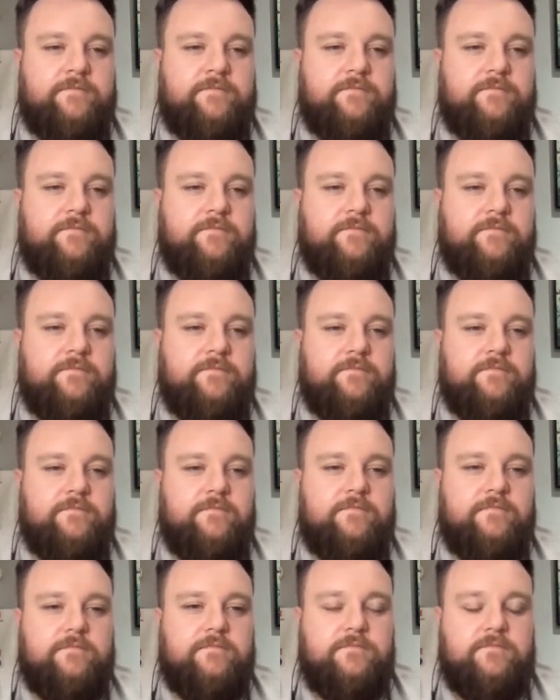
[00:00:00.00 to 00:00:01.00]

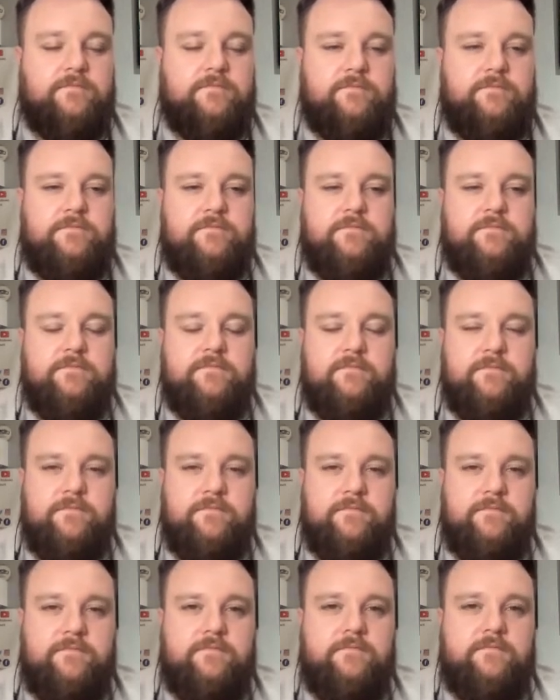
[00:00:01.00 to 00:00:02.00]

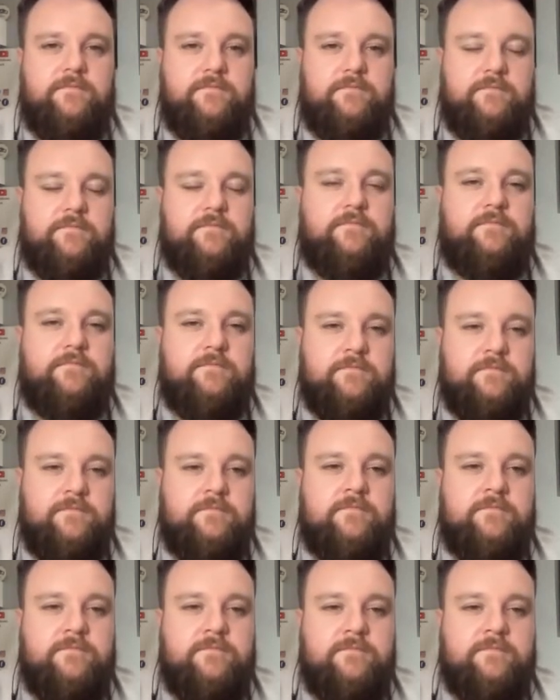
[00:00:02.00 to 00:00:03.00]

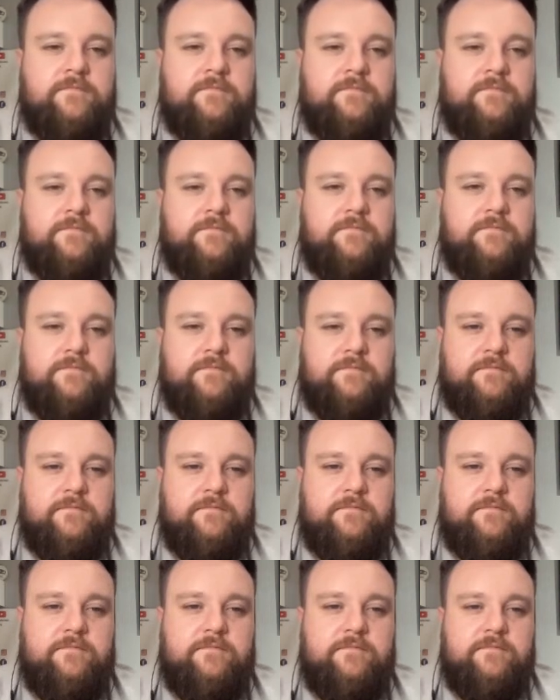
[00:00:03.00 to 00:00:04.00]

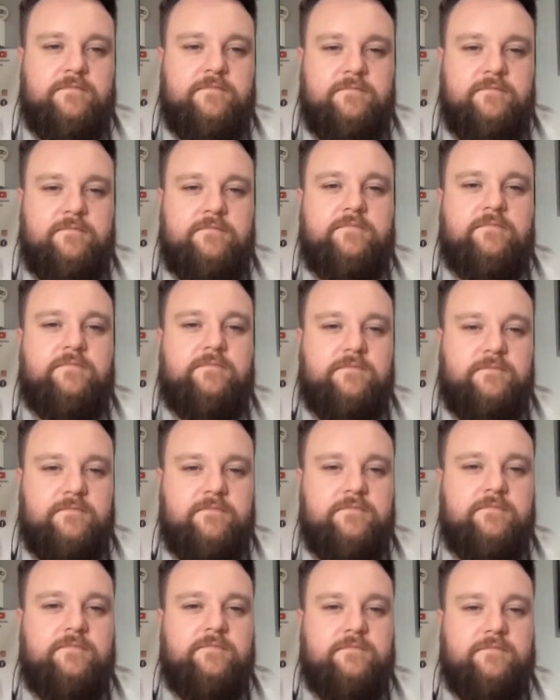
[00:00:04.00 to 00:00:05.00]

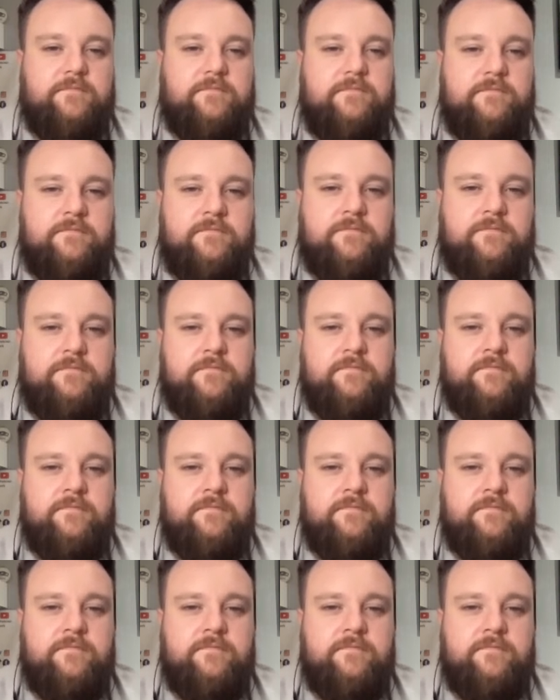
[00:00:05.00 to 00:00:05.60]
(silent)